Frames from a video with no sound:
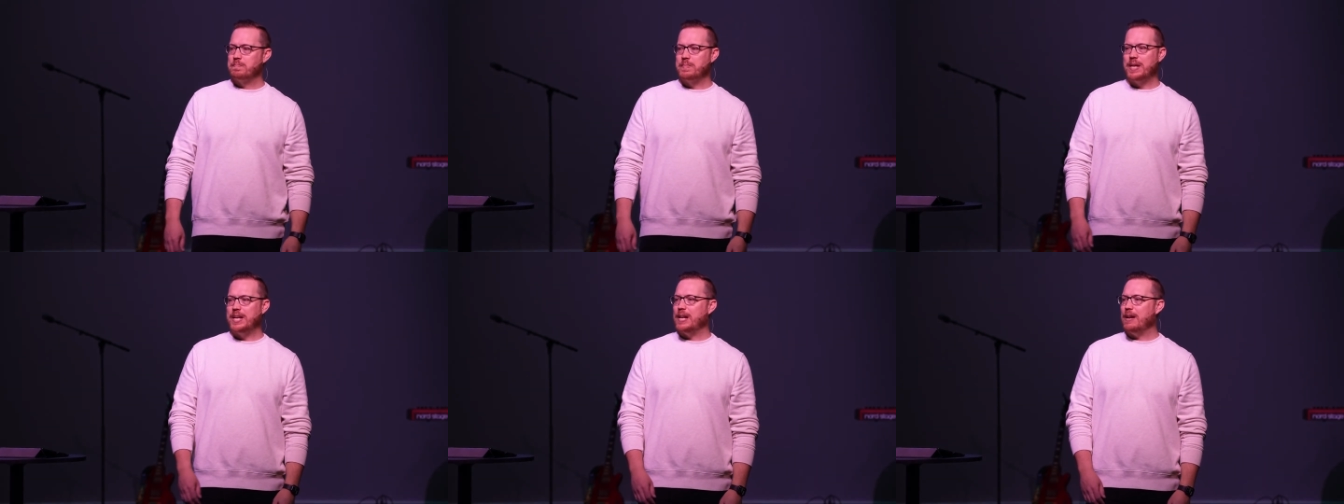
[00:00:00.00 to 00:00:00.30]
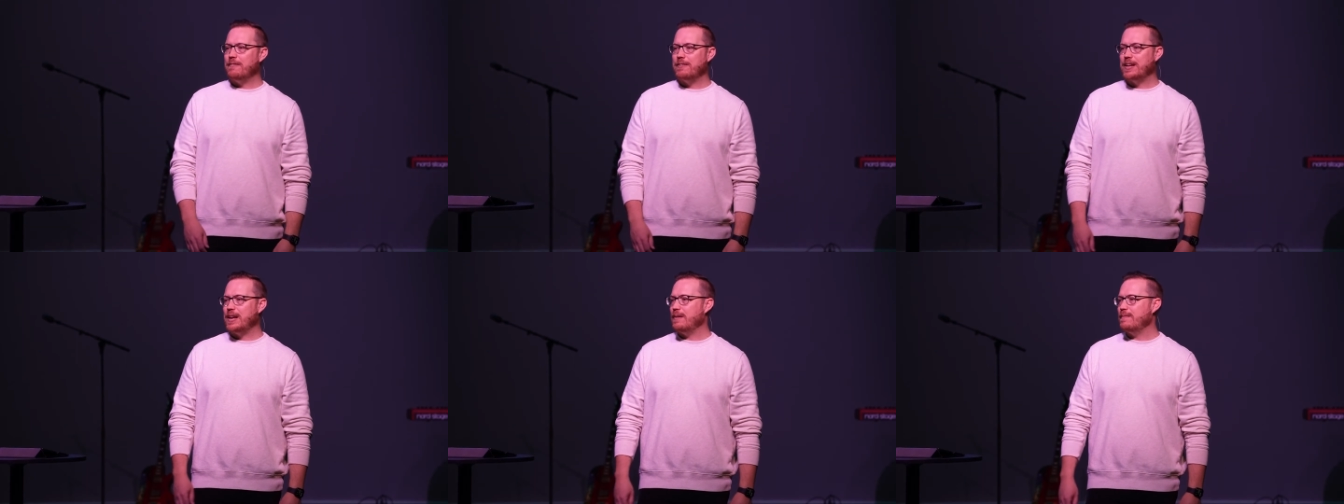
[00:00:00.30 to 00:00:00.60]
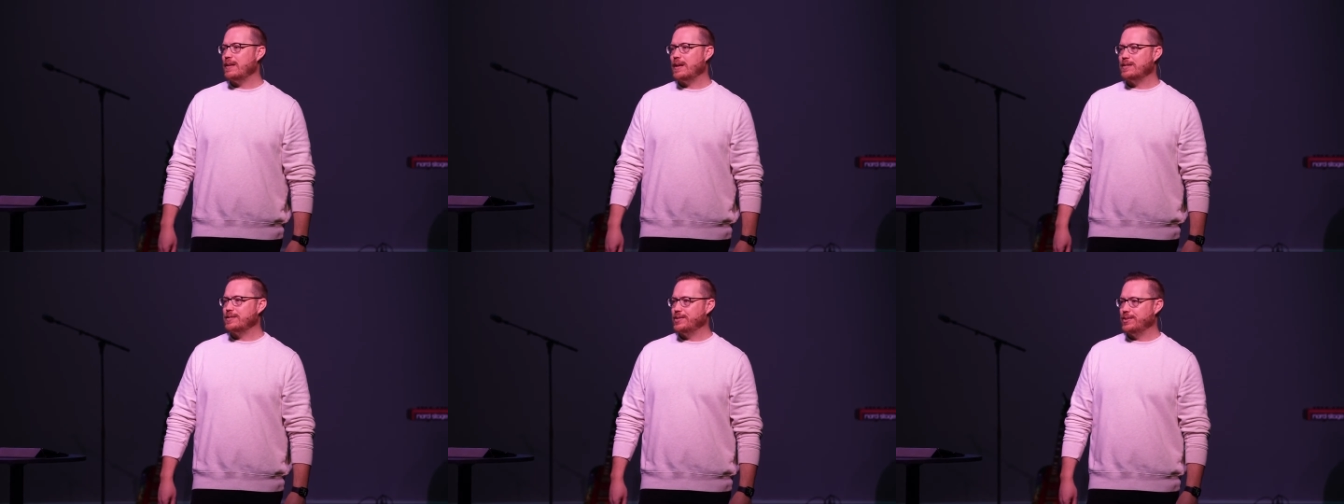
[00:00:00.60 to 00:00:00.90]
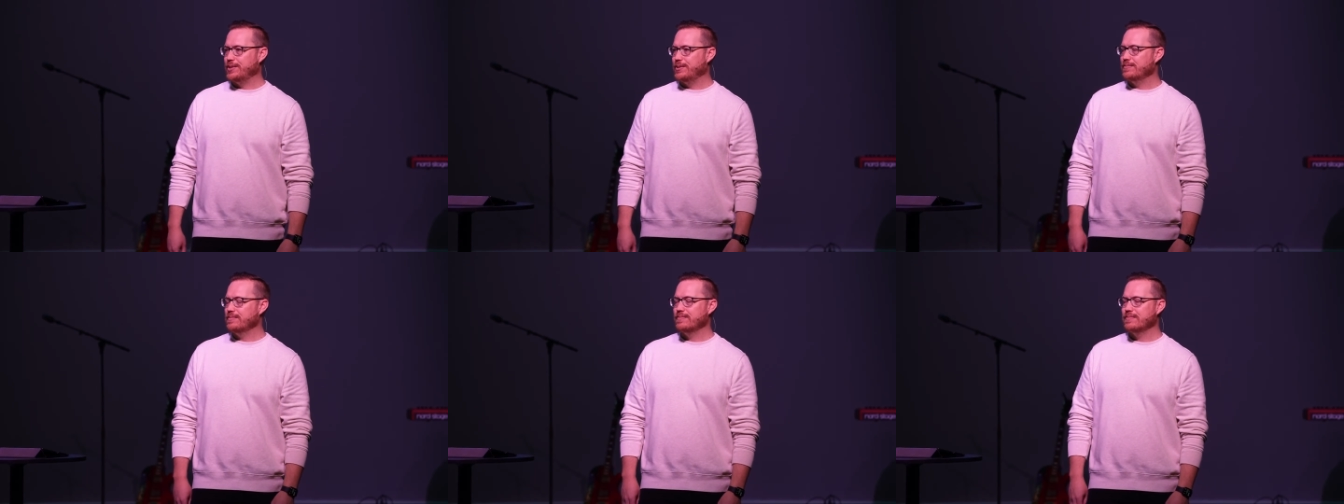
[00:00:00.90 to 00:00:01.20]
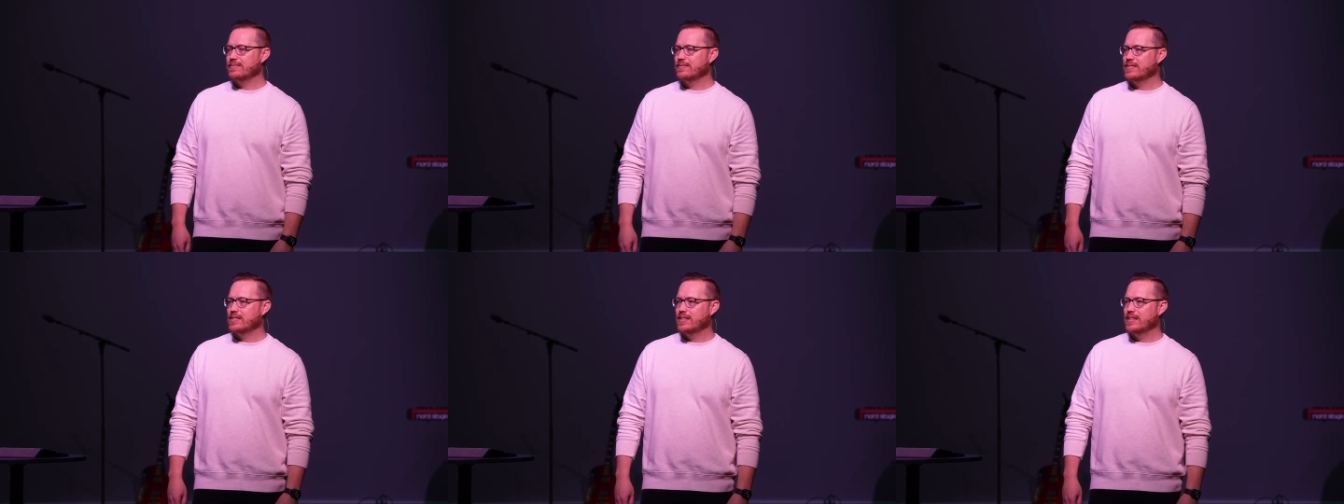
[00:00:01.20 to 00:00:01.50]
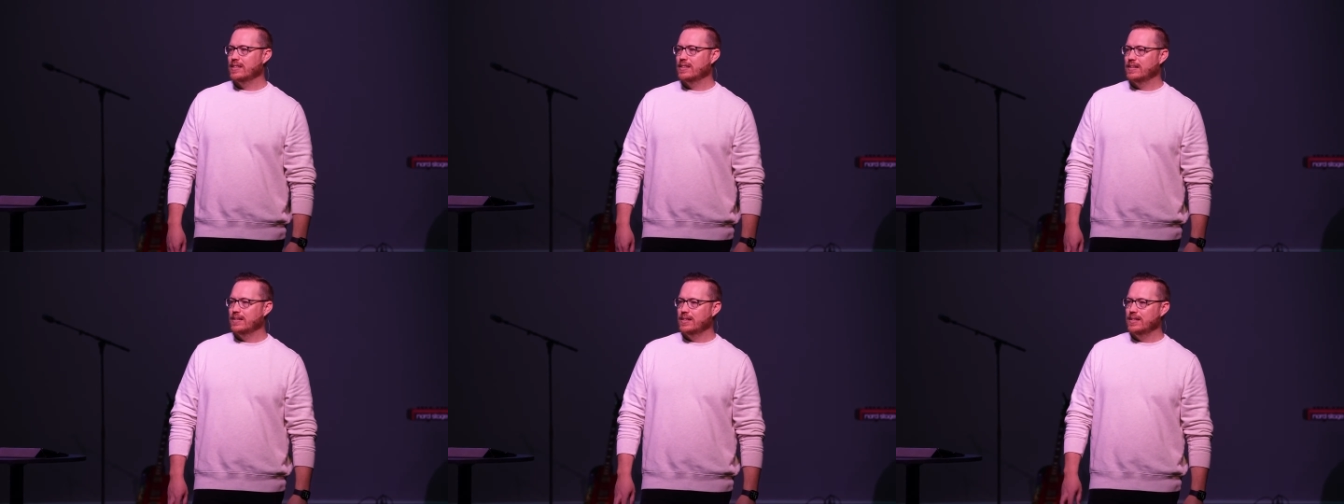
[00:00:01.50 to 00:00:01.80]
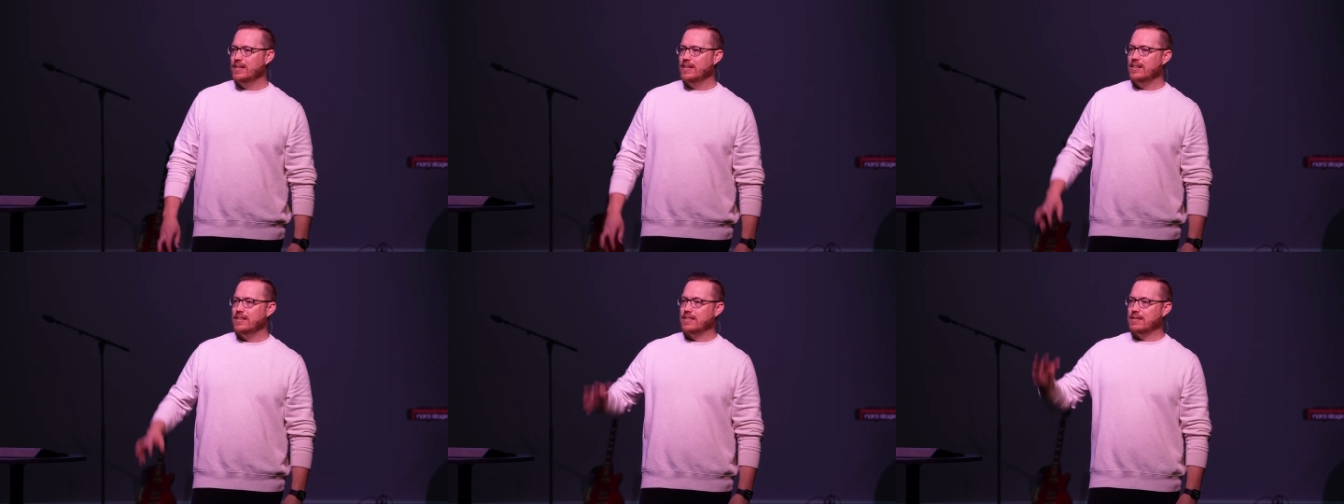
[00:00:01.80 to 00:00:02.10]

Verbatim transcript: He never gave that to you.